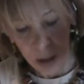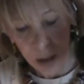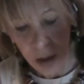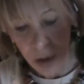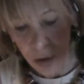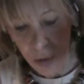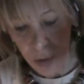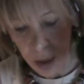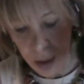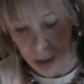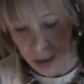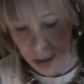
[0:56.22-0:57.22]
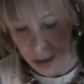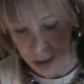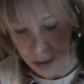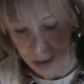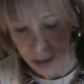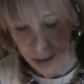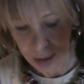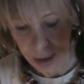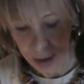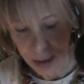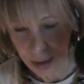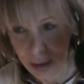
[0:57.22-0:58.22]
no
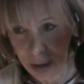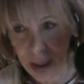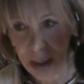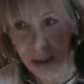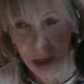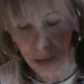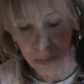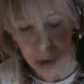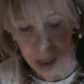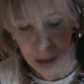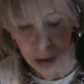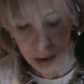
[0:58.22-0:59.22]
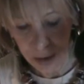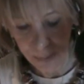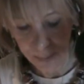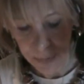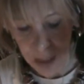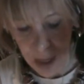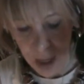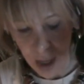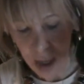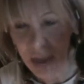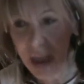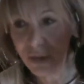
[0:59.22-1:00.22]
insult meant.
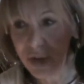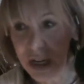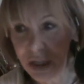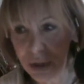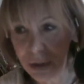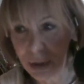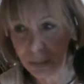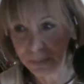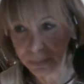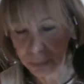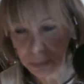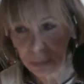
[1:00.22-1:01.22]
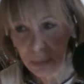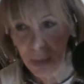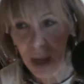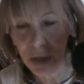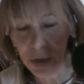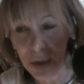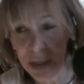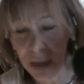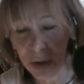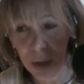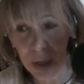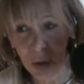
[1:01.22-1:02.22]
They have tattoos. It turns out
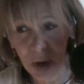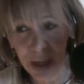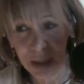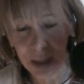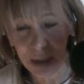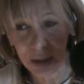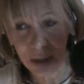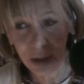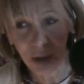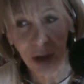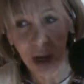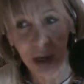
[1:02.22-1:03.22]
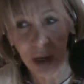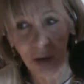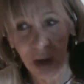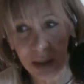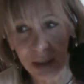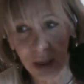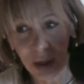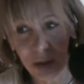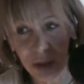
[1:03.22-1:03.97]
they're neo-Nazis. You're not a neo-Nazi, are you,